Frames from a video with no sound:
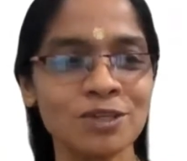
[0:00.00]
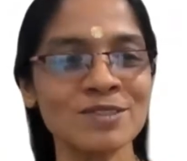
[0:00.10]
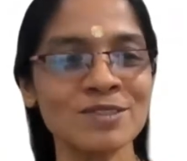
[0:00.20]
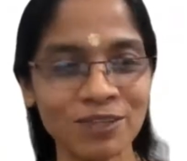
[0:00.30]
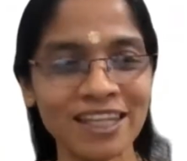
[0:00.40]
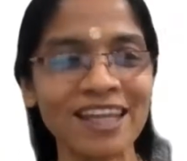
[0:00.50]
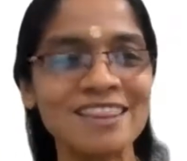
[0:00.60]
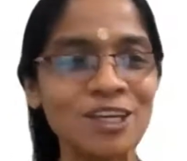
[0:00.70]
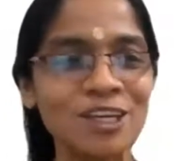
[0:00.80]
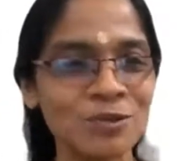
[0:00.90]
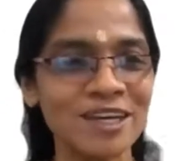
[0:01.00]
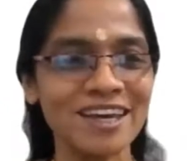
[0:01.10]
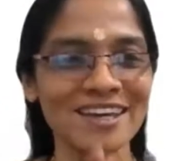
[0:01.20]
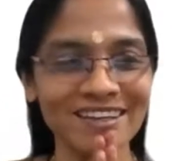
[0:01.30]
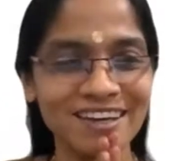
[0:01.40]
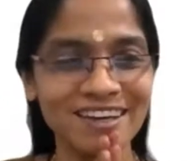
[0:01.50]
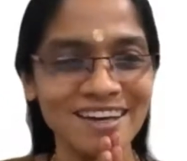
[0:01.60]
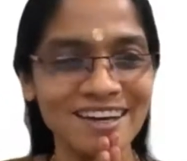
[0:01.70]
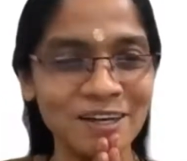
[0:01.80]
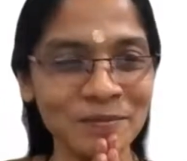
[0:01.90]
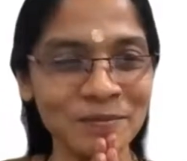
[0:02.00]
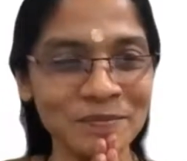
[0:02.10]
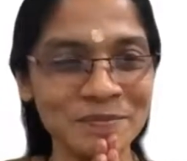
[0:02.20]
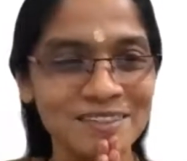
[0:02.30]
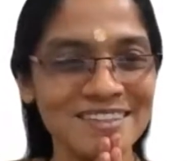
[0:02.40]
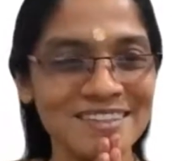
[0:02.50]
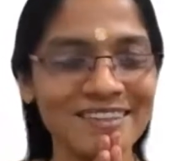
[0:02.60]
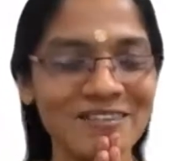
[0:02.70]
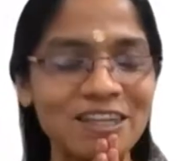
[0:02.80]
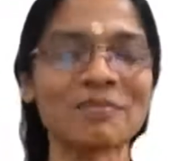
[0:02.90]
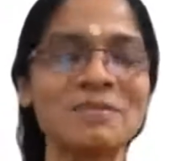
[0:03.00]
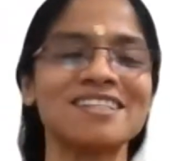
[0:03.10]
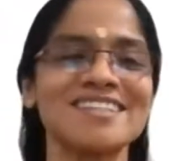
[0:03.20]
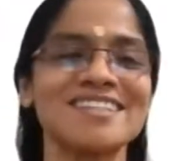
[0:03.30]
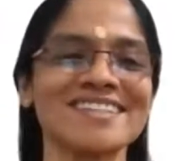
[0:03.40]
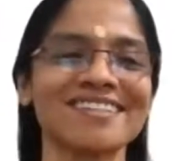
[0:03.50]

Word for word: So with that, thank you again very much.